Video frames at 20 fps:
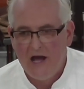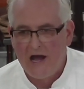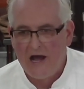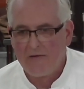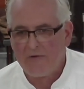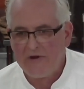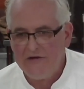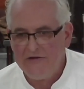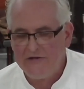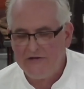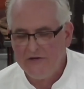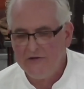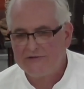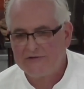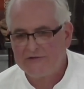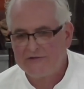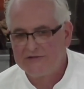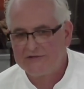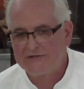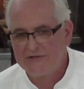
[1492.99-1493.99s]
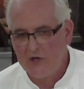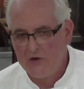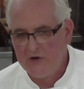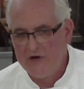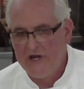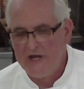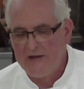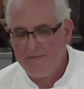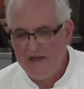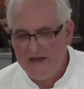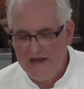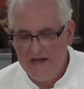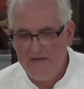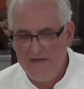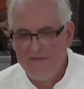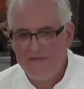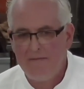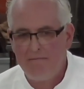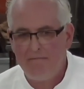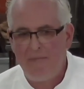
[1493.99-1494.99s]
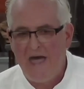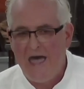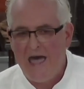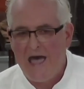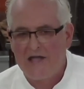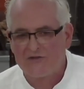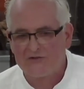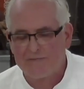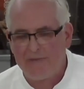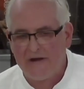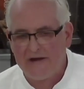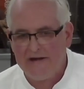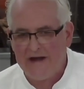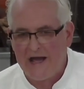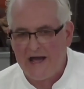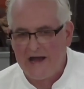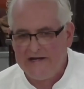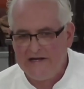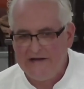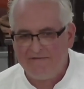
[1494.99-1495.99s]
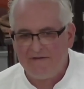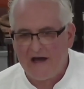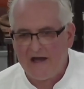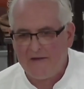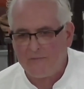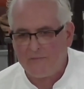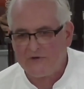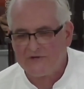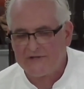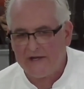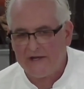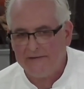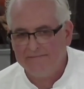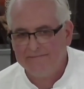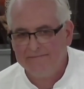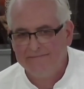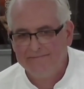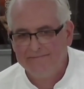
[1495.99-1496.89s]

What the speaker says: I reduced the sodium in the batch by 95%.